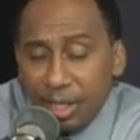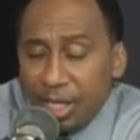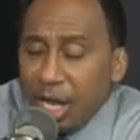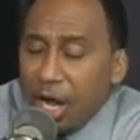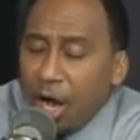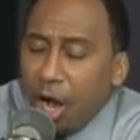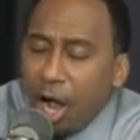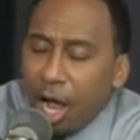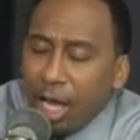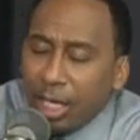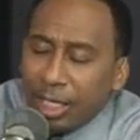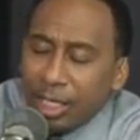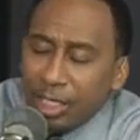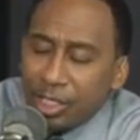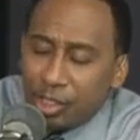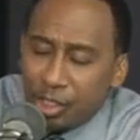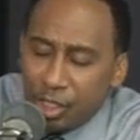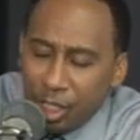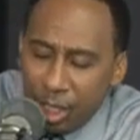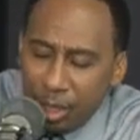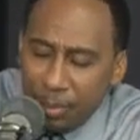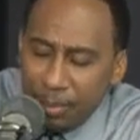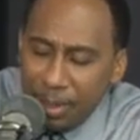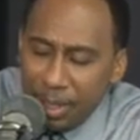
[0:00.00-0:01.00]
There are
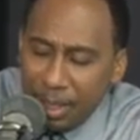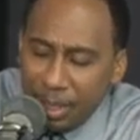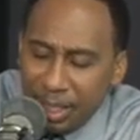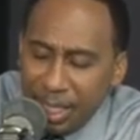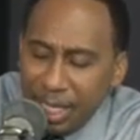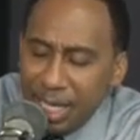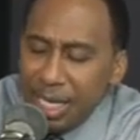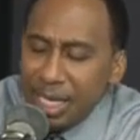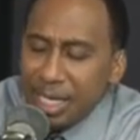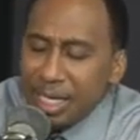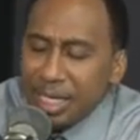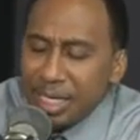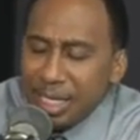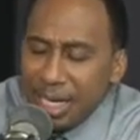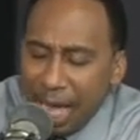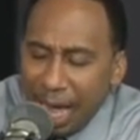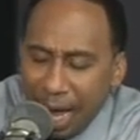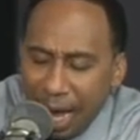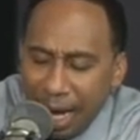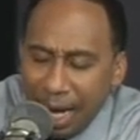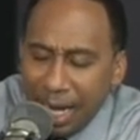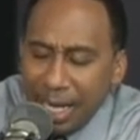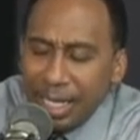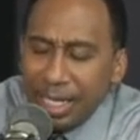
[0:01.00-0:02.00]
legitimately
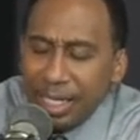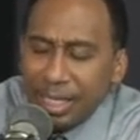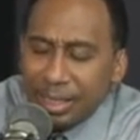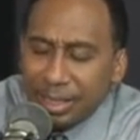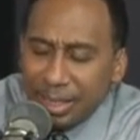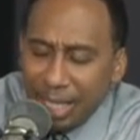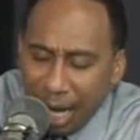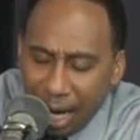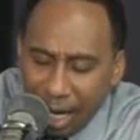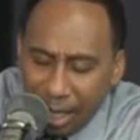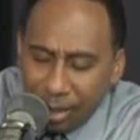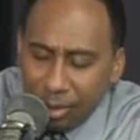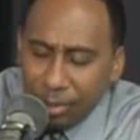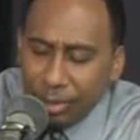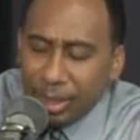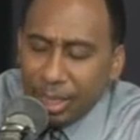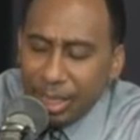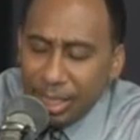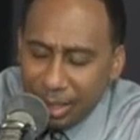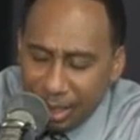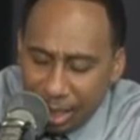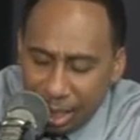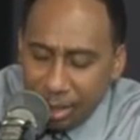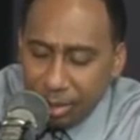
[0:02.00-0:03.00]
9 title
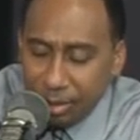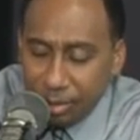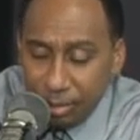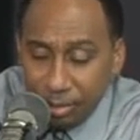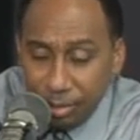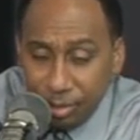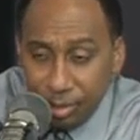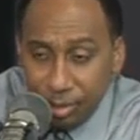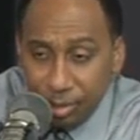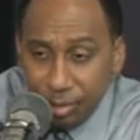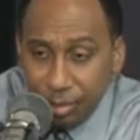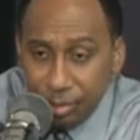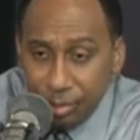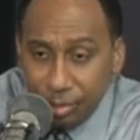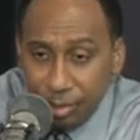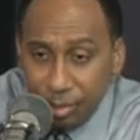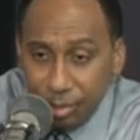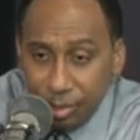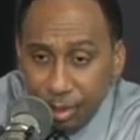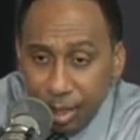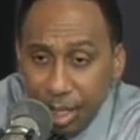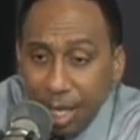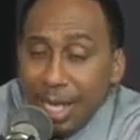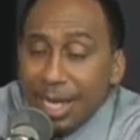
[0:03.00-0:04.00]
contenders.
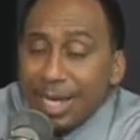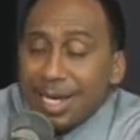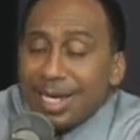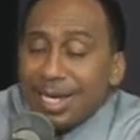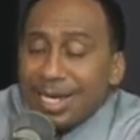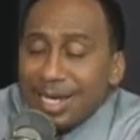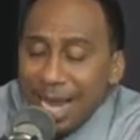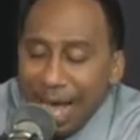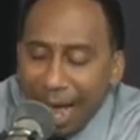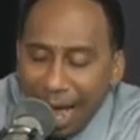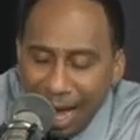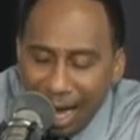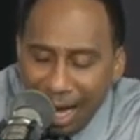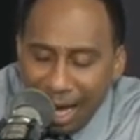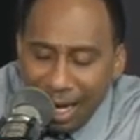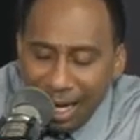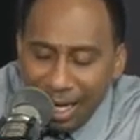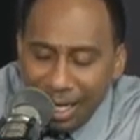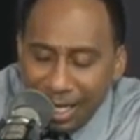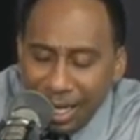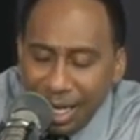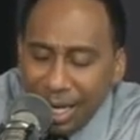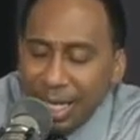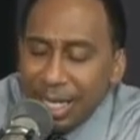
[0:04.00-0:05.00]

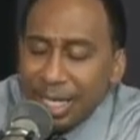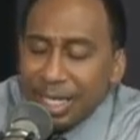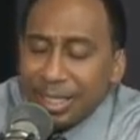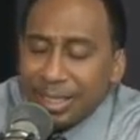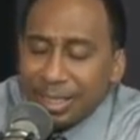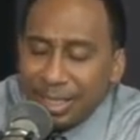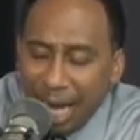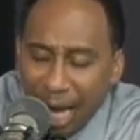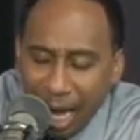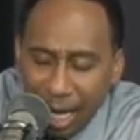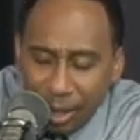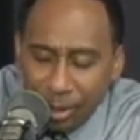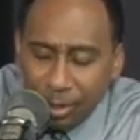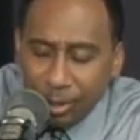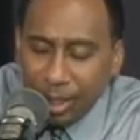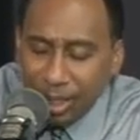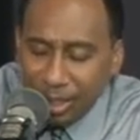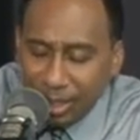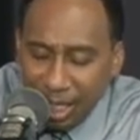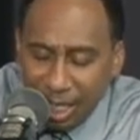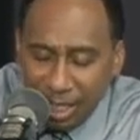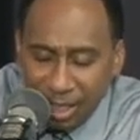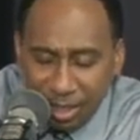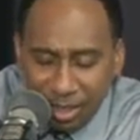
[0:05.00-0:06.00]
9 title
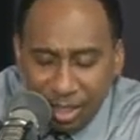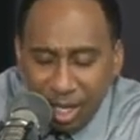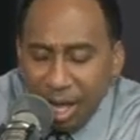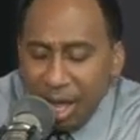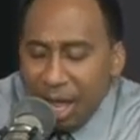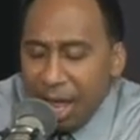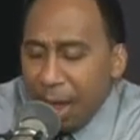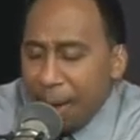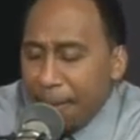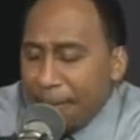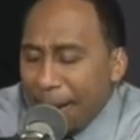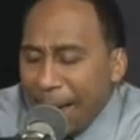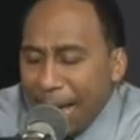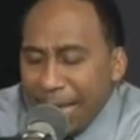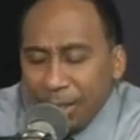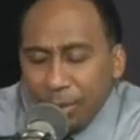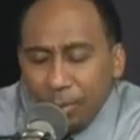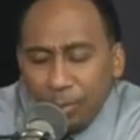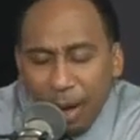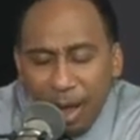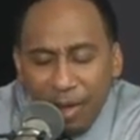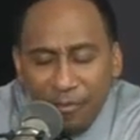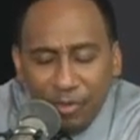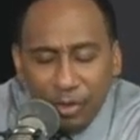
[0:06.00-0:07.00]
contenders. And
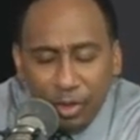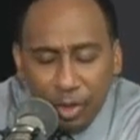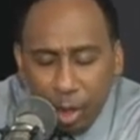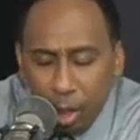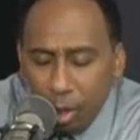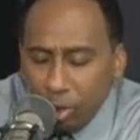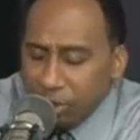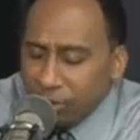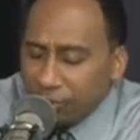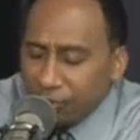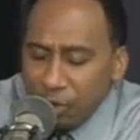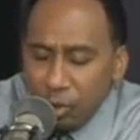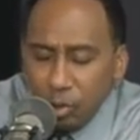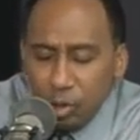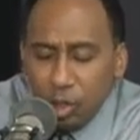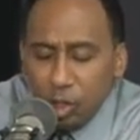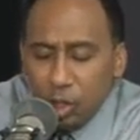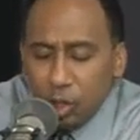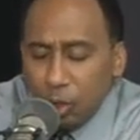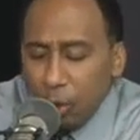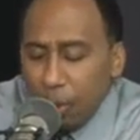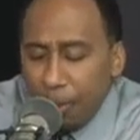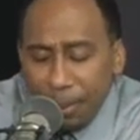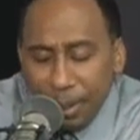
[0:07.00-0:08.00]
by the way, for those of you
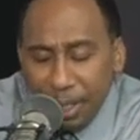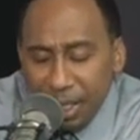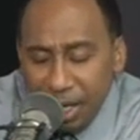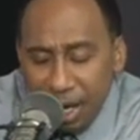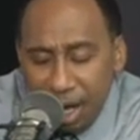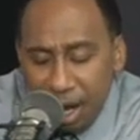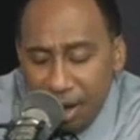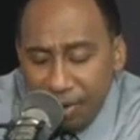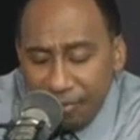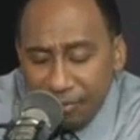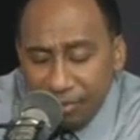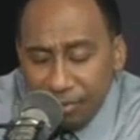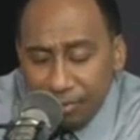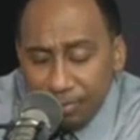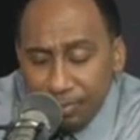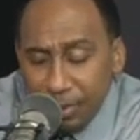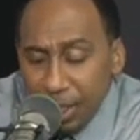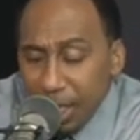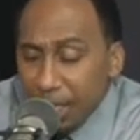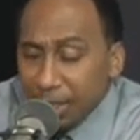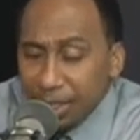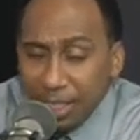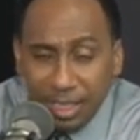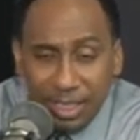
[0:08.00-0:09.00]
stupid enough
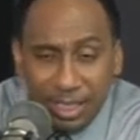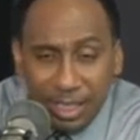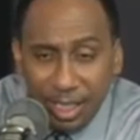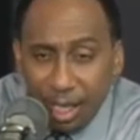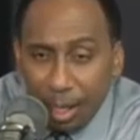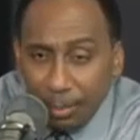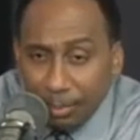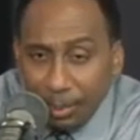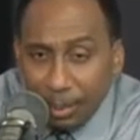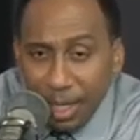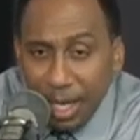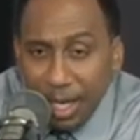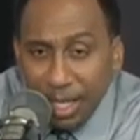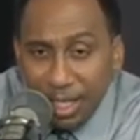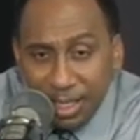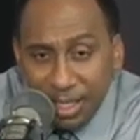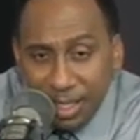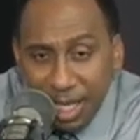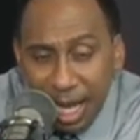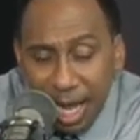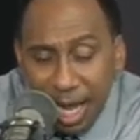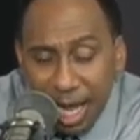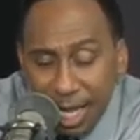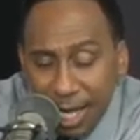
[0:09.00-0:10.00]
to sit up there
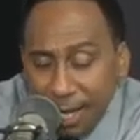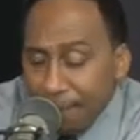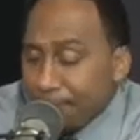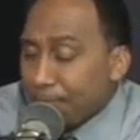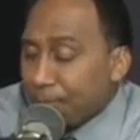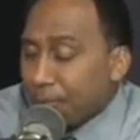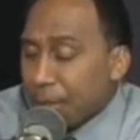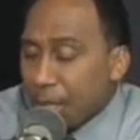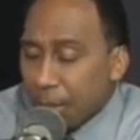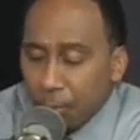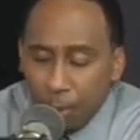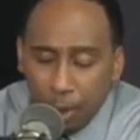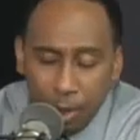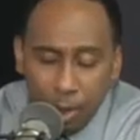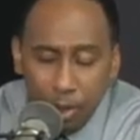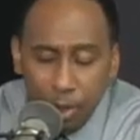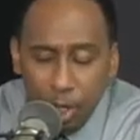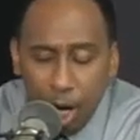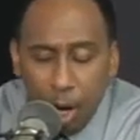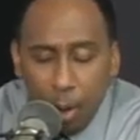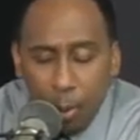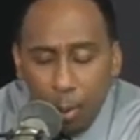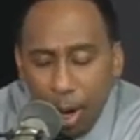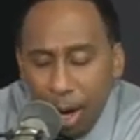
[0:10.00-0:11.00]
and say, well,
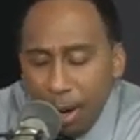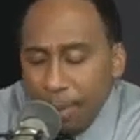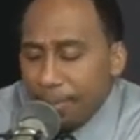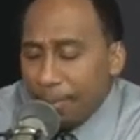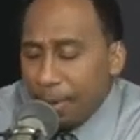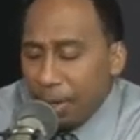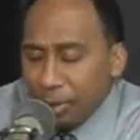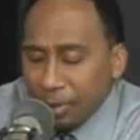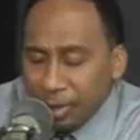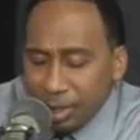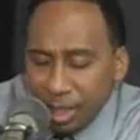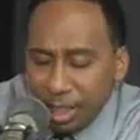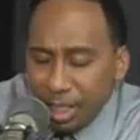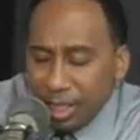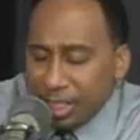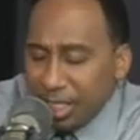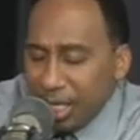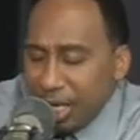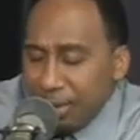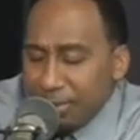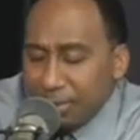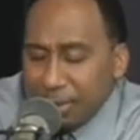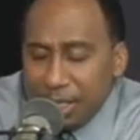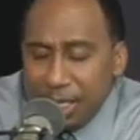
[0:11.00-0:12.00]
you know what? Most of the
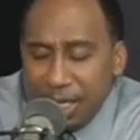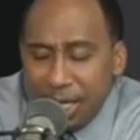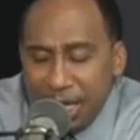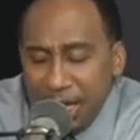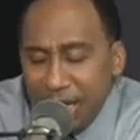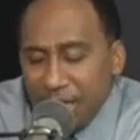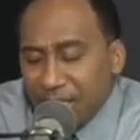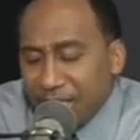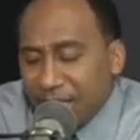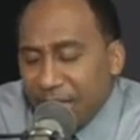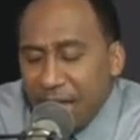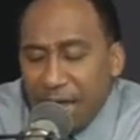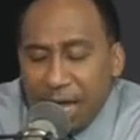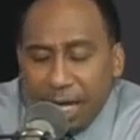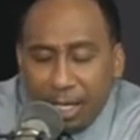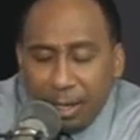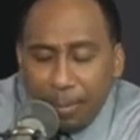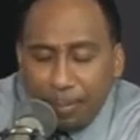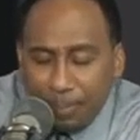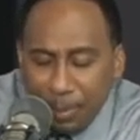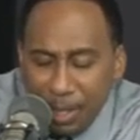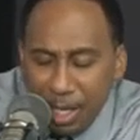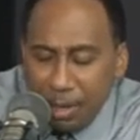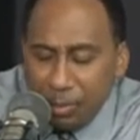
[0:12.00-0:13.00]
teams in the East
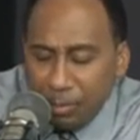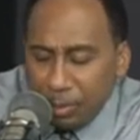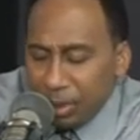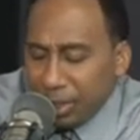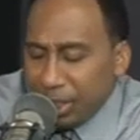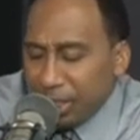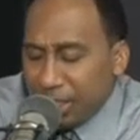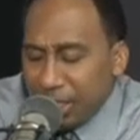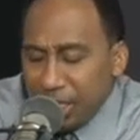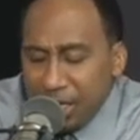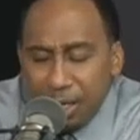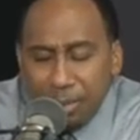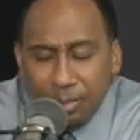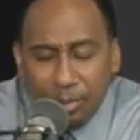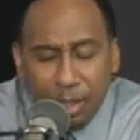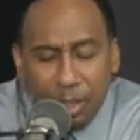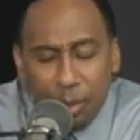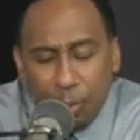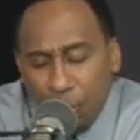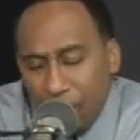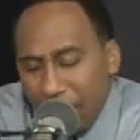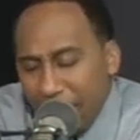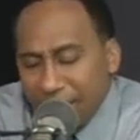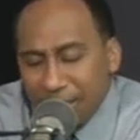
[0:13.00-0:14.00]
can't compete with the teams
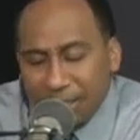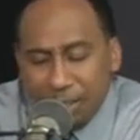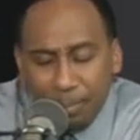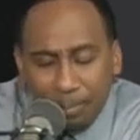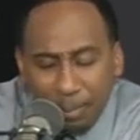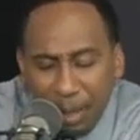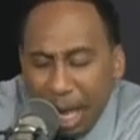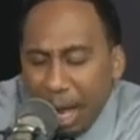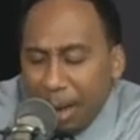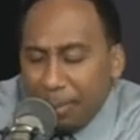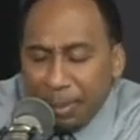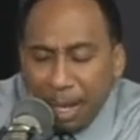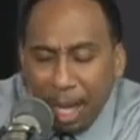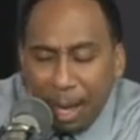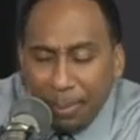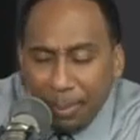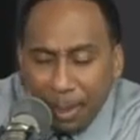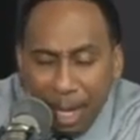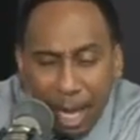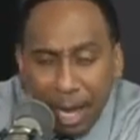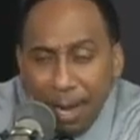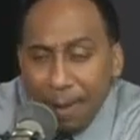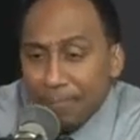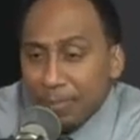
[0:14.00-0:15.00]
in the West and blah,
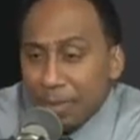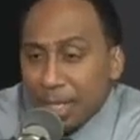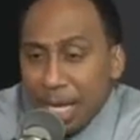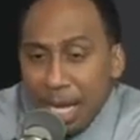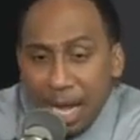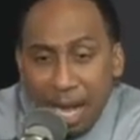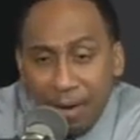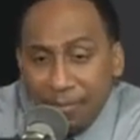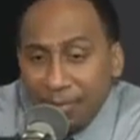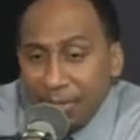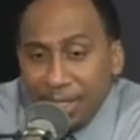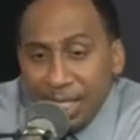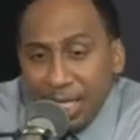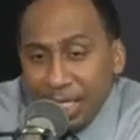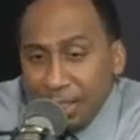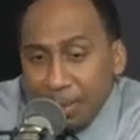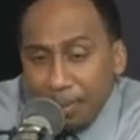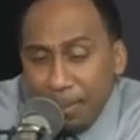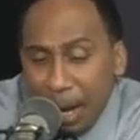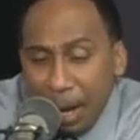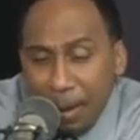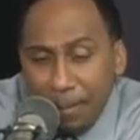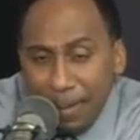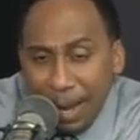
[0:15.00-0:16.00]
blah, blah.
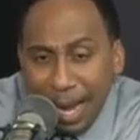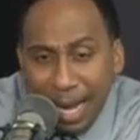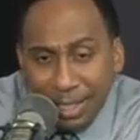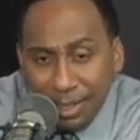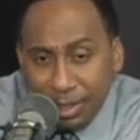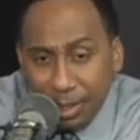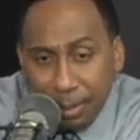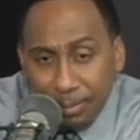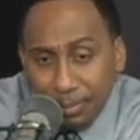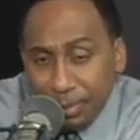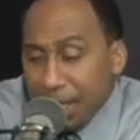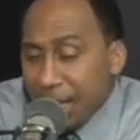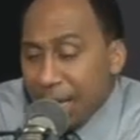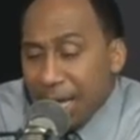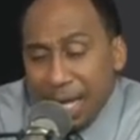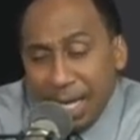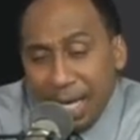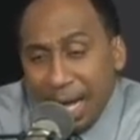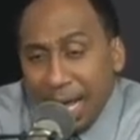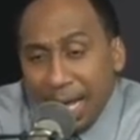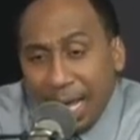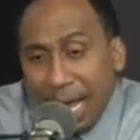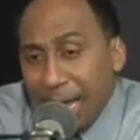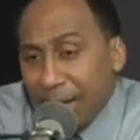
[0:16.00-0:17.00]
Everything's about matchups.
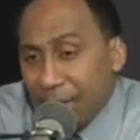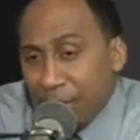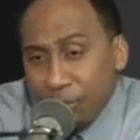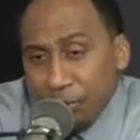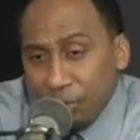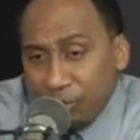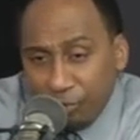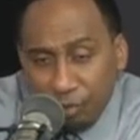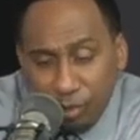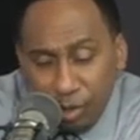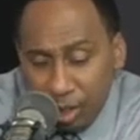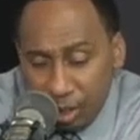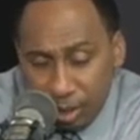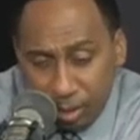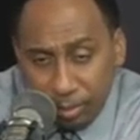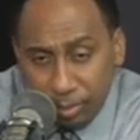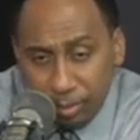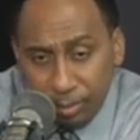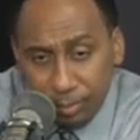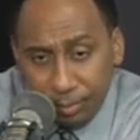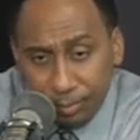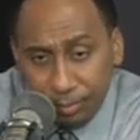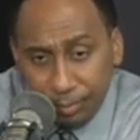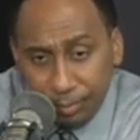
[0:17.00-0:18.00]
And I got news for you.